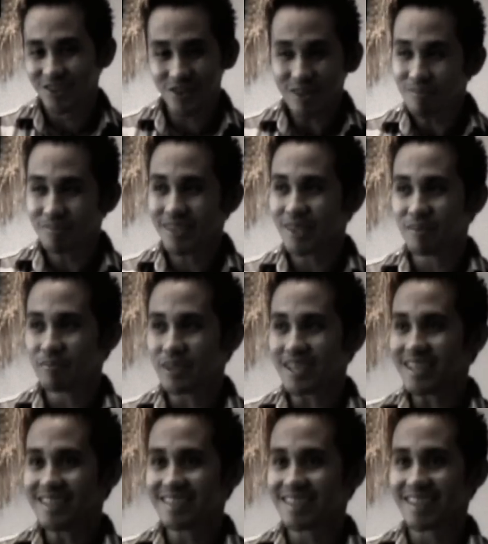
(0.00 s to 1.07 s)
Dream Team
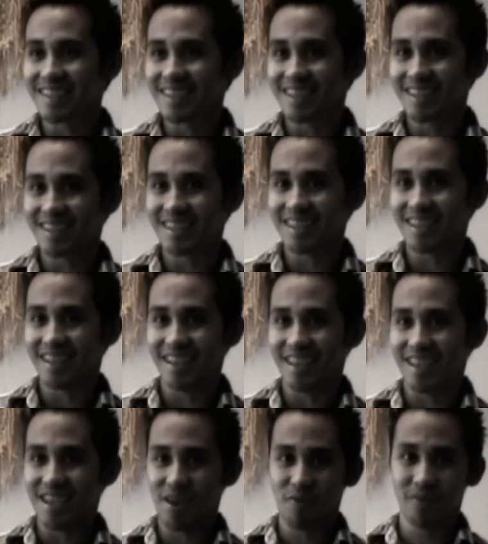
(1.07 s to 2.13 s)

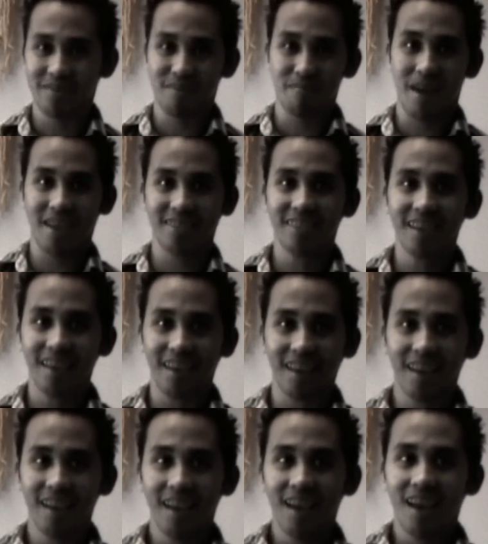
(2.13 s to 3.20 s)
wasn't my
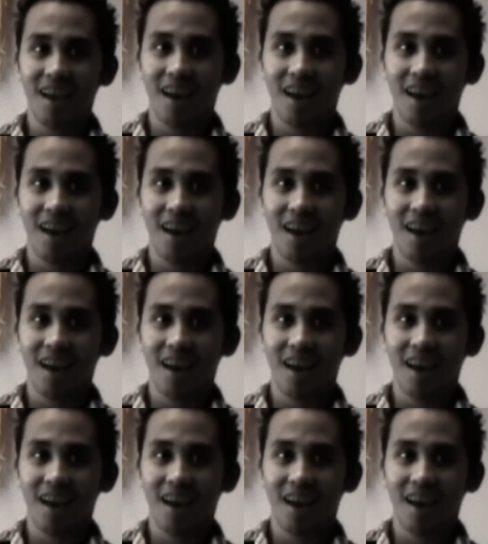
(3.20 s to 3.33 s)
thing.